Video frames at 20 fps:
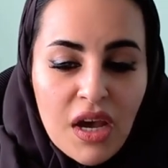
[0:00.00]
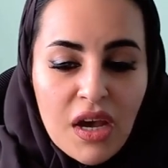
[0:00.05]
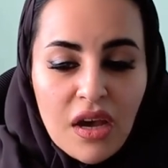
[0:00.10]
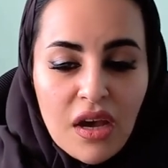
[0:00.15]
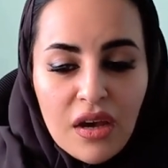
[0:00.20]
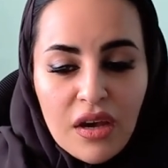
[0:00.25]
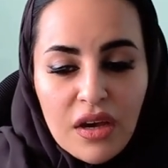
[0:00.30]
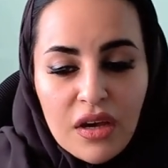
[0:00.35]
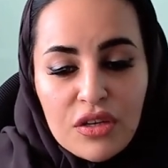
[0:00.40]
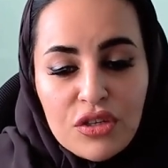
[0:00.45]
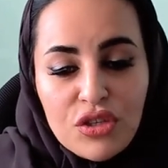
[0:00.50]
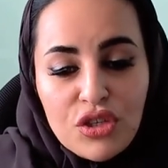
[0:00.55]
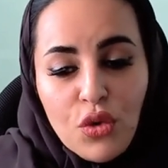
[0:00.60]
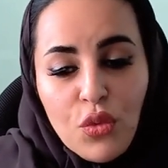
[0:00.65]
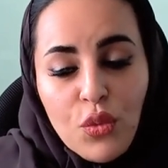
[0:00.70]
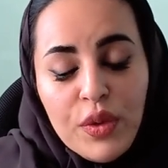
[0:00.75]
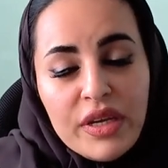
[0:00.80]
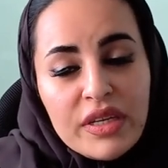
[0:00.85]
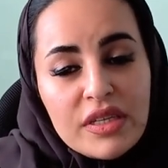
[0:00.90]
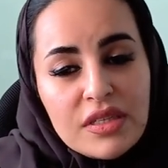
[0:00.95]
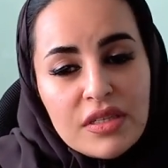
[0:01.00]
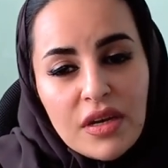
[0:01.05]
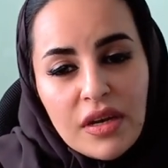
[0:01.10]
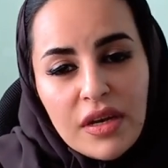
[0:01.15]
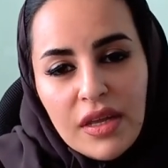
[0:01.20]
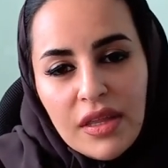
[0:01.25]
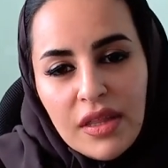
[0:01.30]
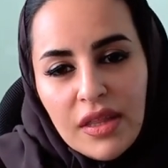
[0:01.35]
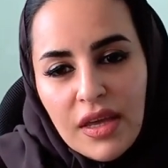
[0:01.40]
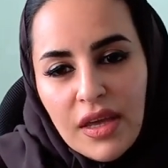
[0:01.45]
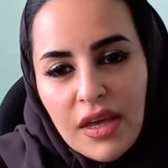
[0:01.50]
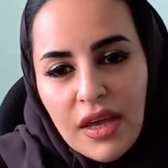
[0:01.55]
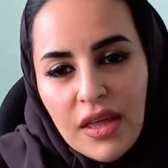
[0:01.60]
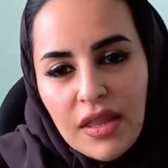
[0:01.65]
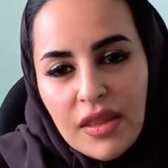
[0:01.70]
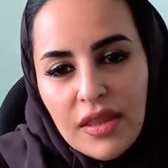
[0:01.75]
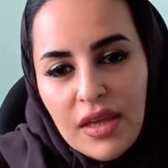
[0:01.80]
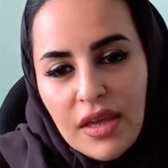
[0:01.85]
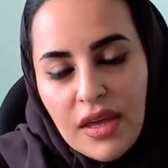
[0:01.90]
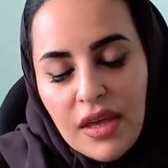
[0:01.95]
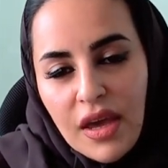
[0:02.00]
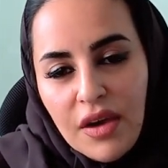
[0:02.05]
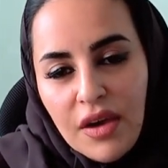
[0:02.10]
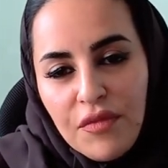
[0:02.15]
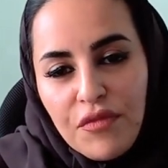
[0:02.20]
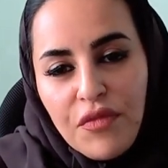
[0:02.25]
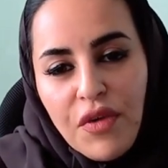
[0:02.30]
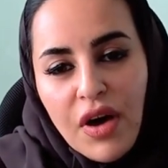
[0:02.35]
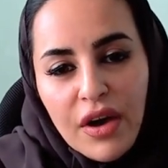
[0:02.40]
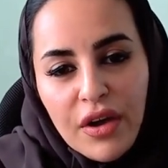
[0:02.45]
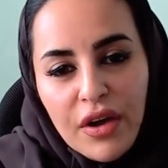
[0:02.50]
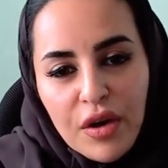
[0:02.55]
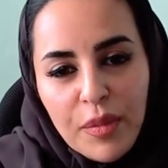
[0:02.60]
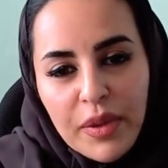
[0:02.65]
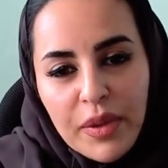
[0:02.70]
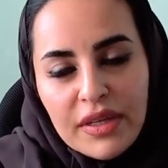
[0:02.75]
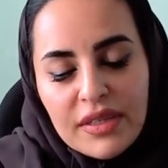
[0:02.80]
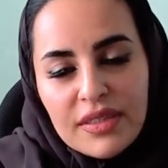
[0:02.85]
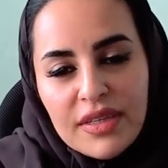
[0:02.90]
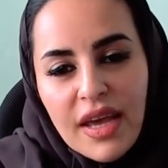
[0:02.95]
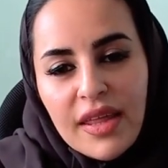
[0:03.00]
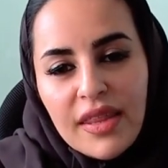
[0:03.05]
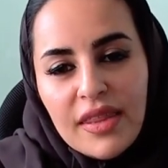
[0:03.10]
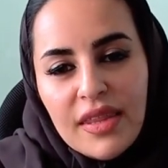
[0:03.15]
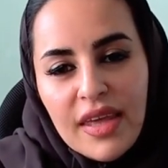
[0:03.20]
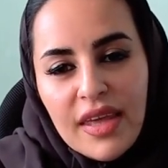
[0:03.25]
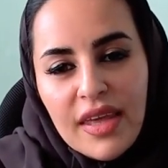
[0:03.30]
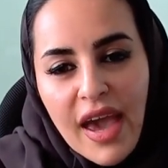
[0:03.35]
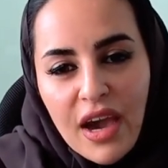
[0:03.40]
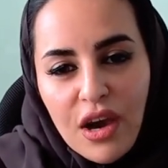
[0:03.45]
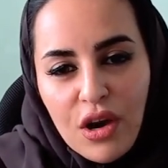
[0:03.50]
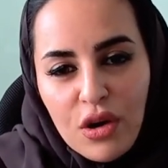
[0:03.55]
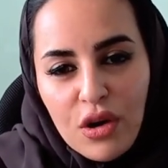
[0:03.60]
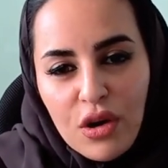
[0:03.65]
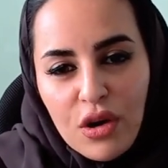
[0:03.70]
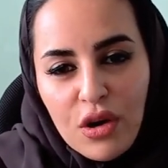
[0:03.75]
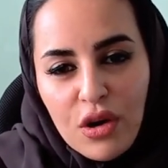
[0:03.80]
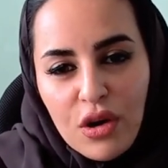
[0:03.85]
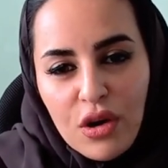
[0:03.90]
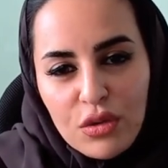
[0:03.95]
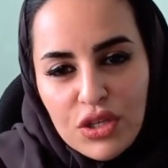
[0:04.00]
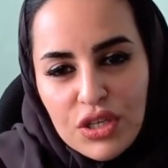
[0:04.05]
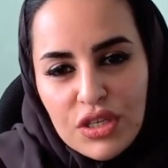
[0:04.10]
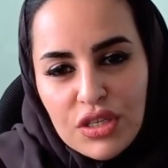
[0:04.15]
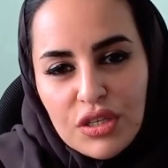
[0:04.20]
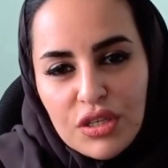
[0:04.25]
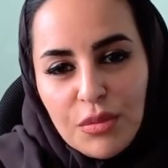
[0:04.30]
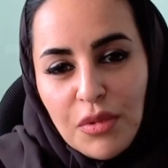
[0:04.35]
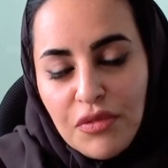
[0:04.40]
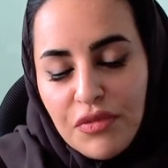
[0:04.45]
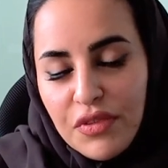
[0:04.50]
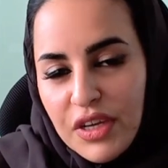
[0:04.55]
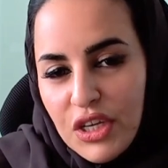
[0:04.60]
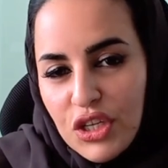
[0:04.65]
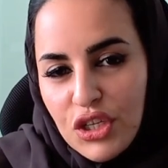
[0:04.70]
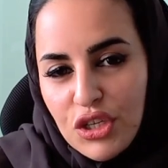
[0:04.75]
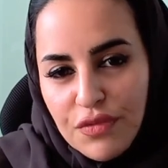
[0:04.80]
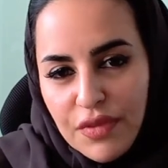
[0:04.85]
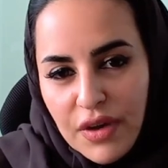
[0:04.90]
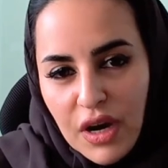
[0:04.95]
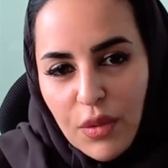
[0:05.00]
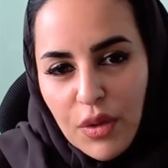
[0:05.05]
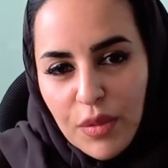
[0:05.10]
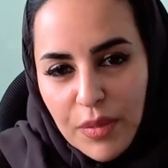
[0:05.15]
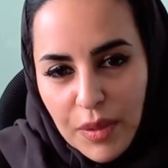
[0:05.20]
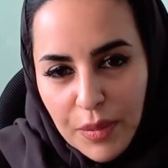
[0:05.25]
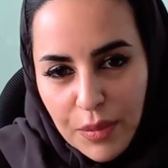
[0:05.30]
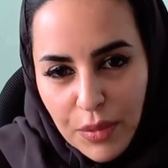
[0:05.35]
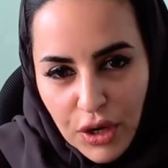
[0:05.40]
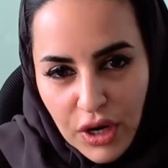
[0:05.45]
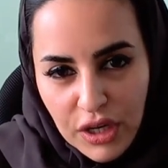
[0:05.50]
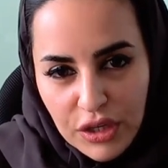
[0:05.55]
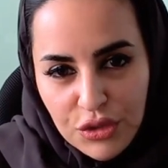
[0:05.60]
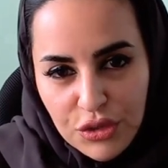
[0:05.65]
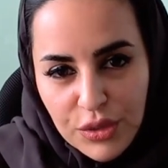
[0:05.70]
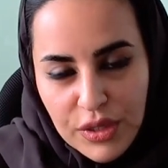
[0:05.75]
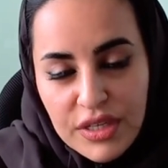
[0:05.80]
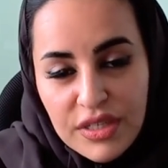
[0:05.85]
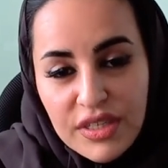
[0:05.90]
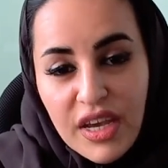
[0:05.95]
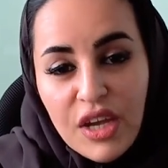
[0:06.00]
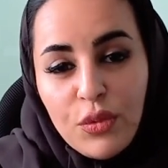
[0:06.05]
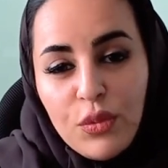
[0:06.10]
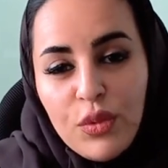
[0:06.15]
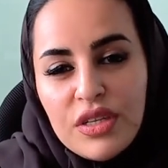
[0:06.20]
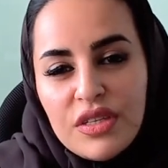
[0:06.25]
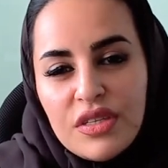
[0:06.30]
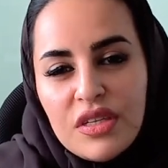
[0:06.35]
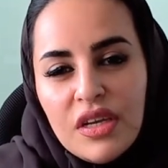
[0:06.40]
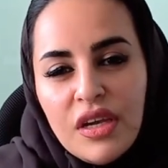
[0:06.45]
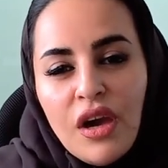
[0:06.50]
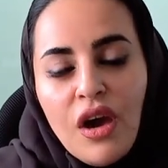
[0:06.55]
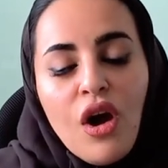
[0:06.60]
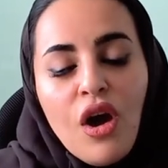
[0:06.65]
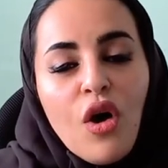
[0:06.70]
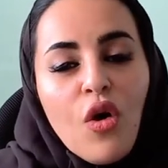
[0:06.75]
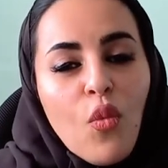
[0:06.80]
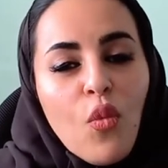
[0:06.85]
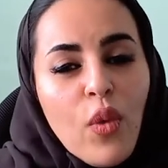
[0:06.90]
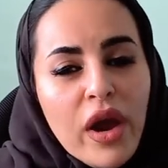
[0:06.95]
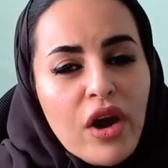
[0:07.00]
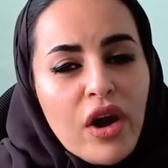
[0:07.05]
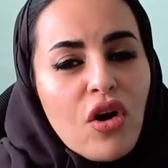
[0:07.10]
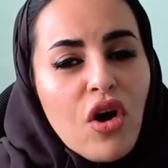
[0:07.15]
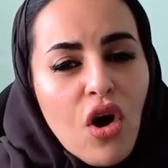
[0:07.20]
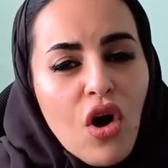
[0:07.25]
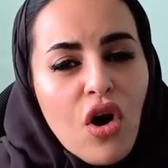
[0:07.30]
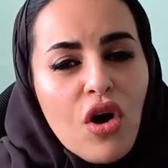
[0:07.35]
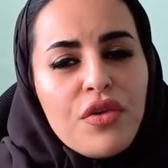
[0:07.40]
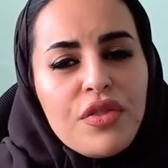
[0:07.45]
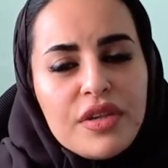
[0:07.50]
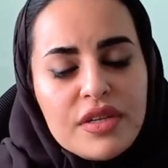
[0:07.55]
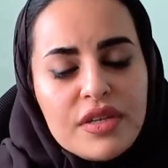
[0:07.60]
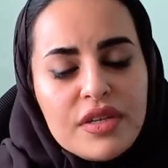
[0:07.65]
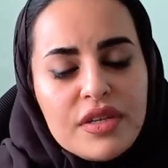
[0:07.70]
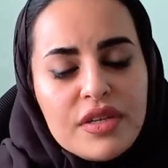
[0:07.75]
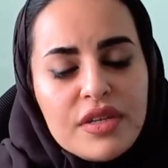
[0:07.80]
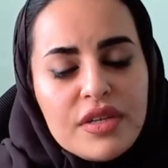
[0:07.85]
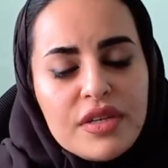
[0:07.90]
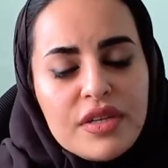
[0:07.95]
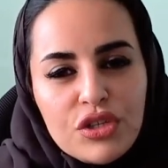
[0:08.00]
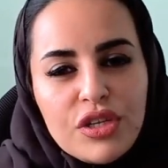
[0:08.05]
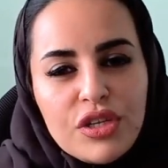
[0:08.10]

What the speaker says: So we study the environment and the ecosystem system of each of our member countries, and we see where are the sectors